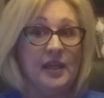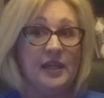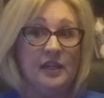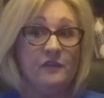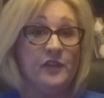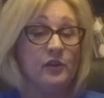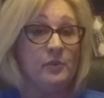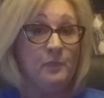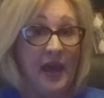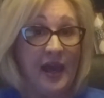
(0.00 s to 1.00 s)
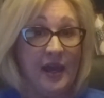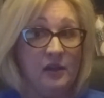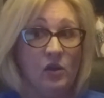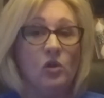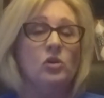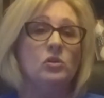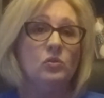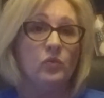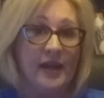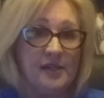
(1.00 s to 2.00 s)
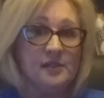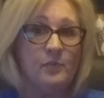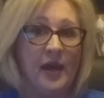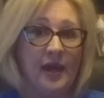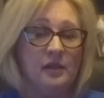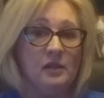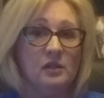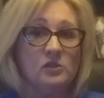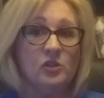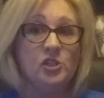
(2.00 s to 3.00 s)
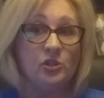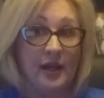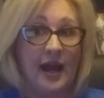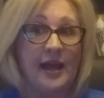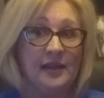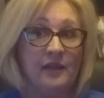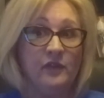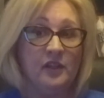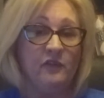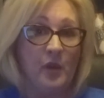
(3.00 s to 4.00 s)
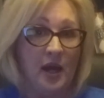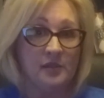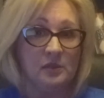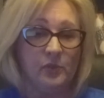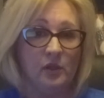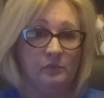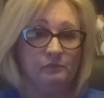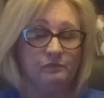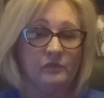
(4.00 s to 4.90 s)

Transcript: If they're in bed, raise the bed so that you're at eye level if possible.